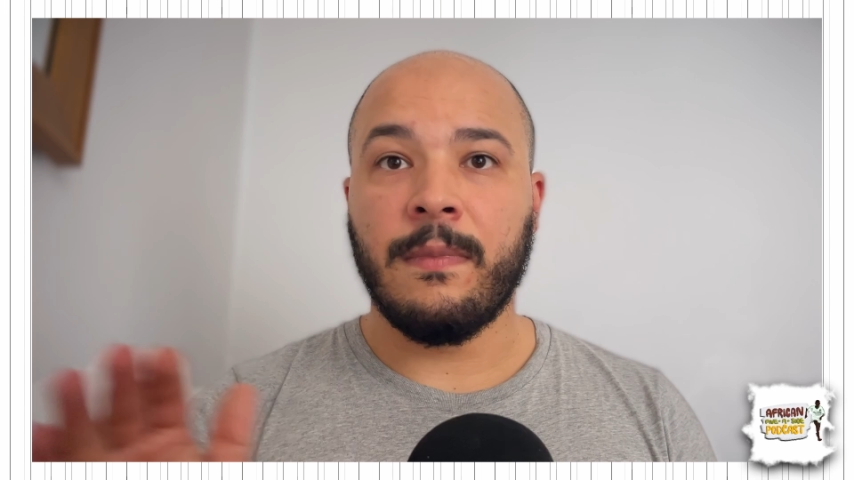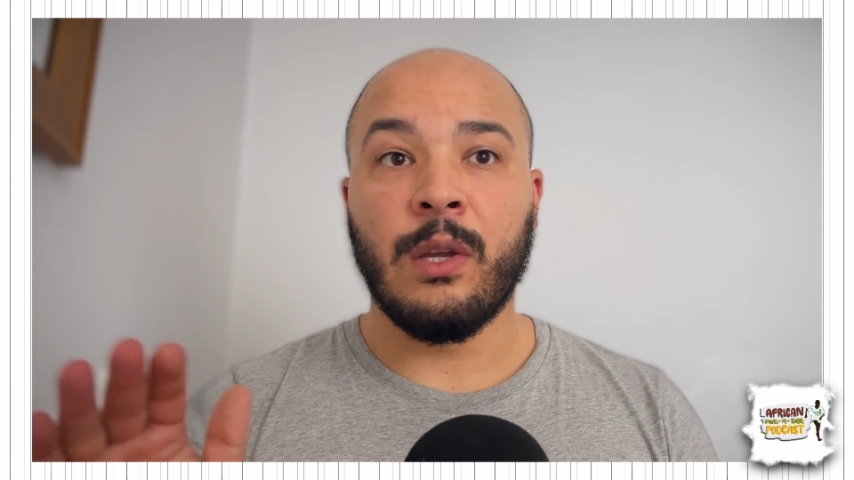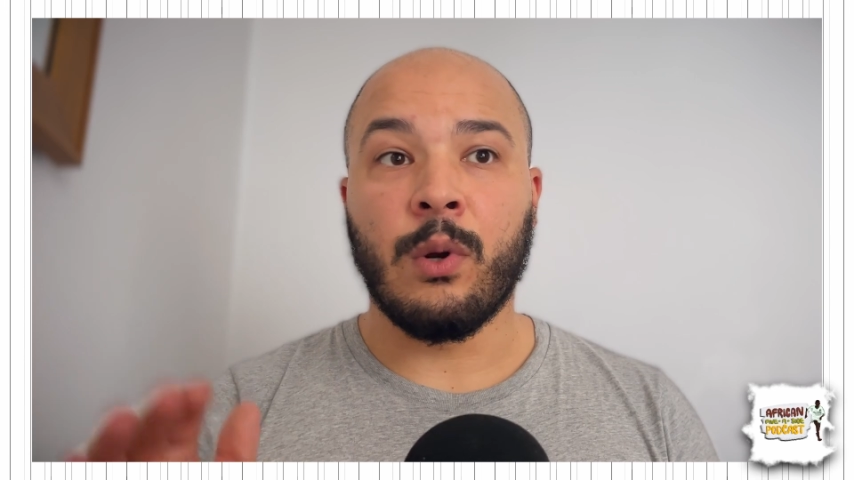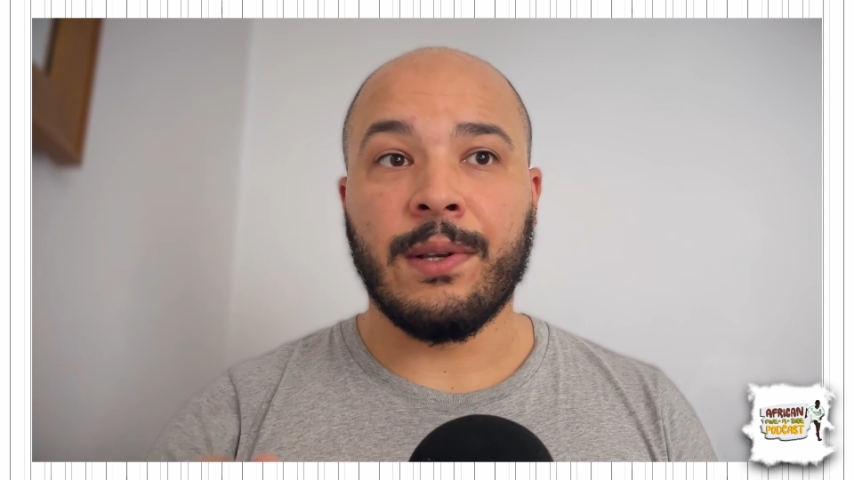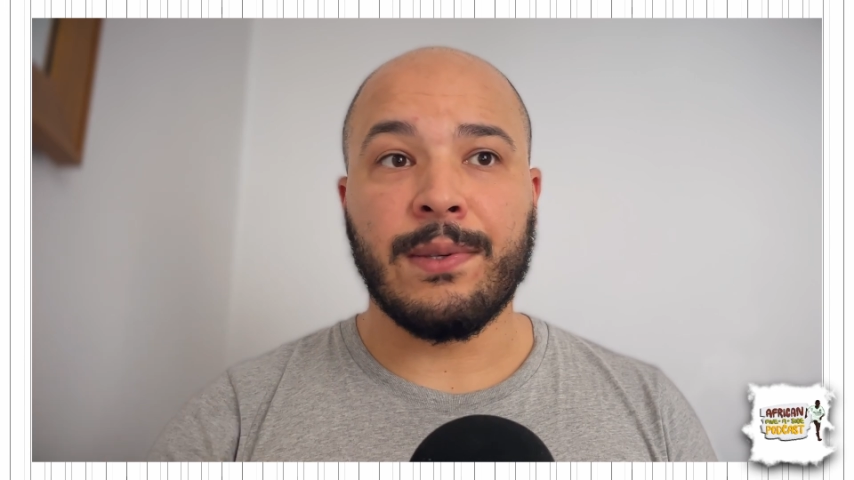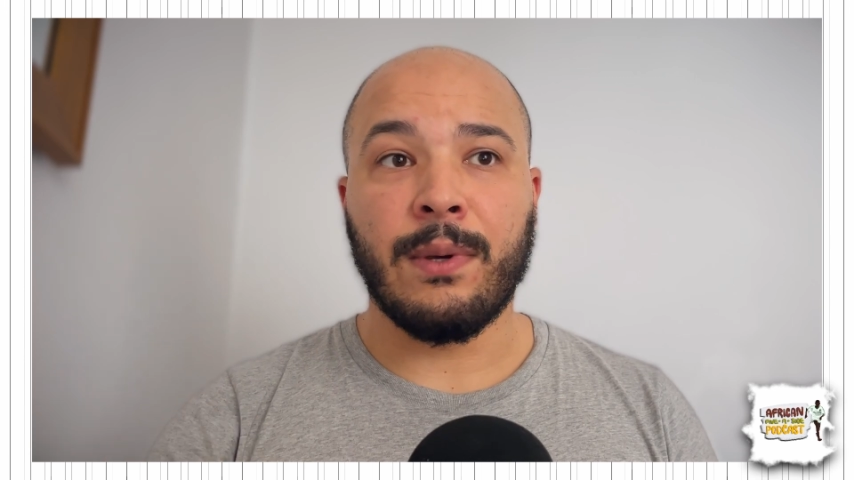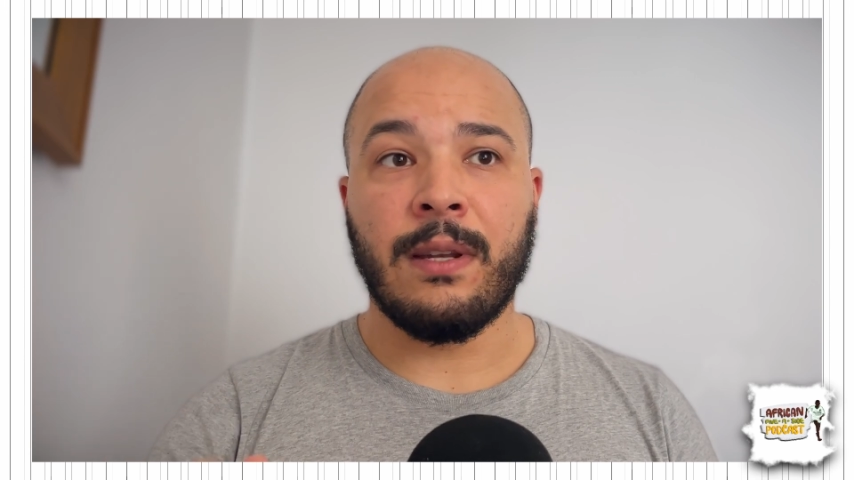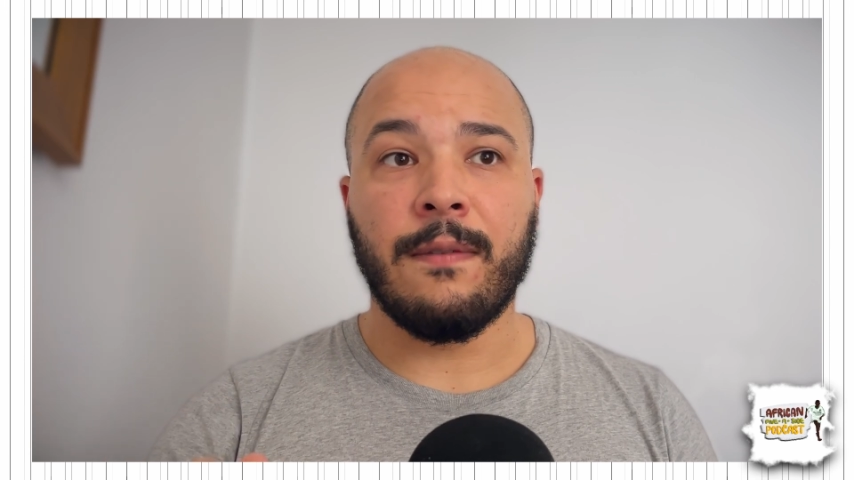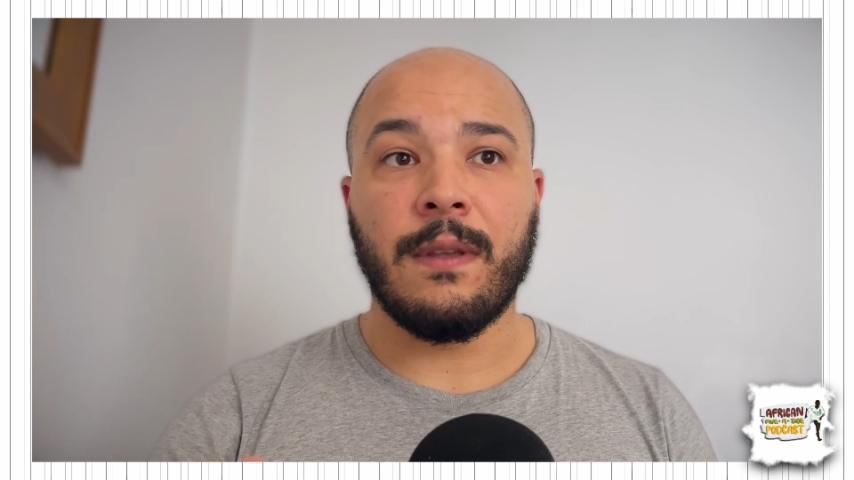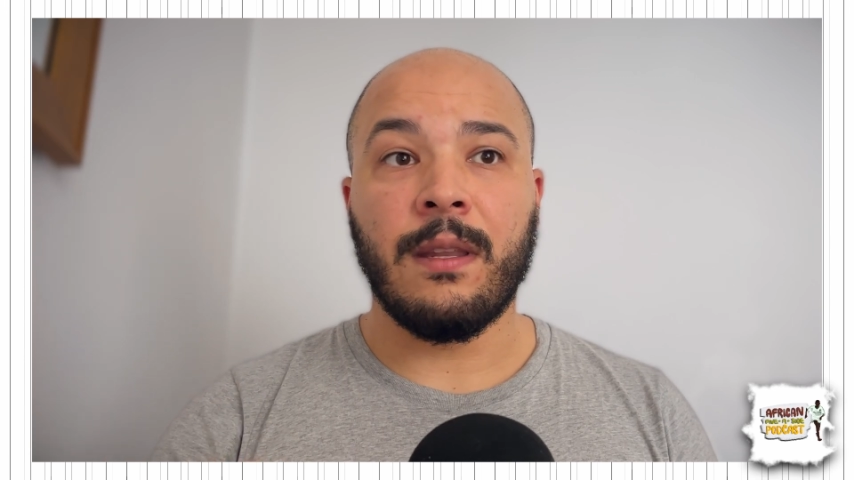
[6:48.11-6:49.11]
They were also
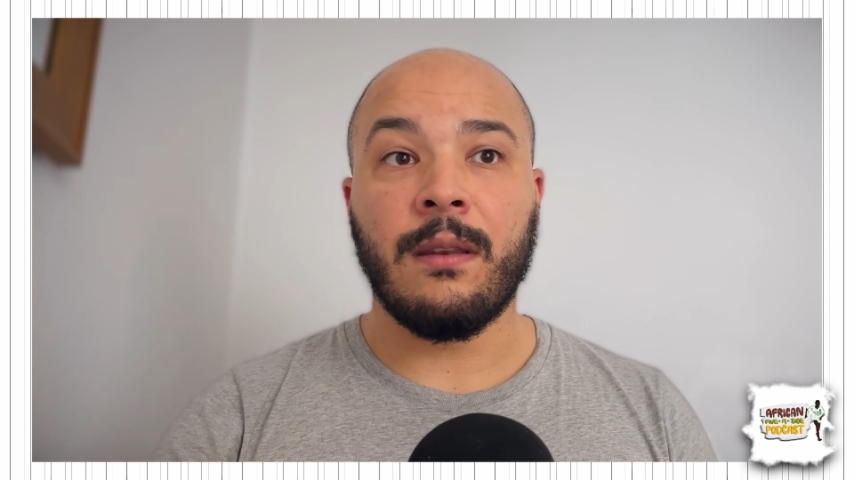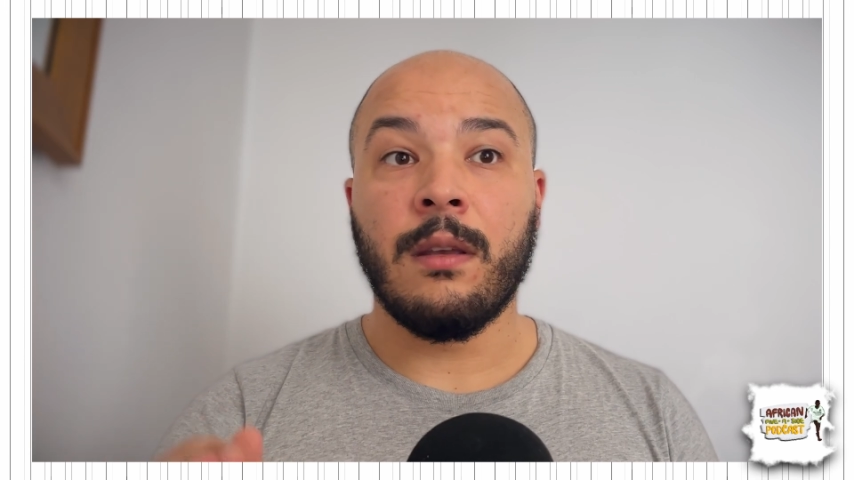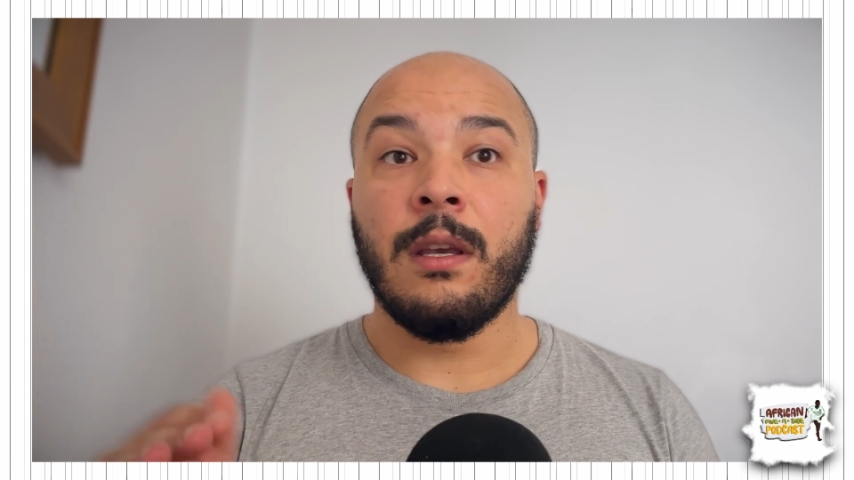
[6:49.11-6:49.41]
undefeated.